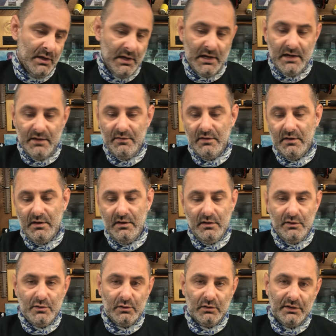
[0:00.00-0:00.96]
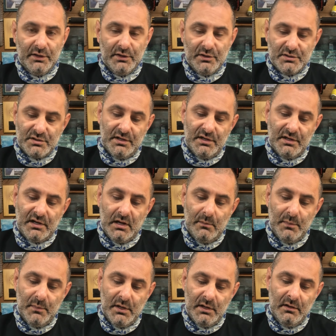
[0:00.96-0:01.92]
and then your leader's going to
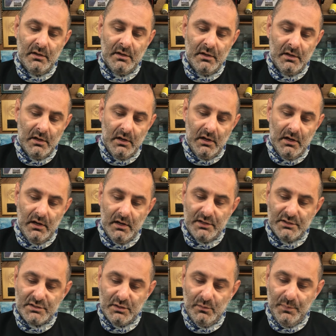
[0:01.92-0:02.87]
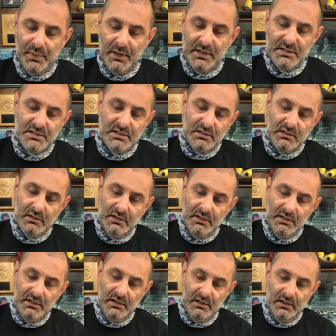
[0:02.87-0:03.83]
come in. So basically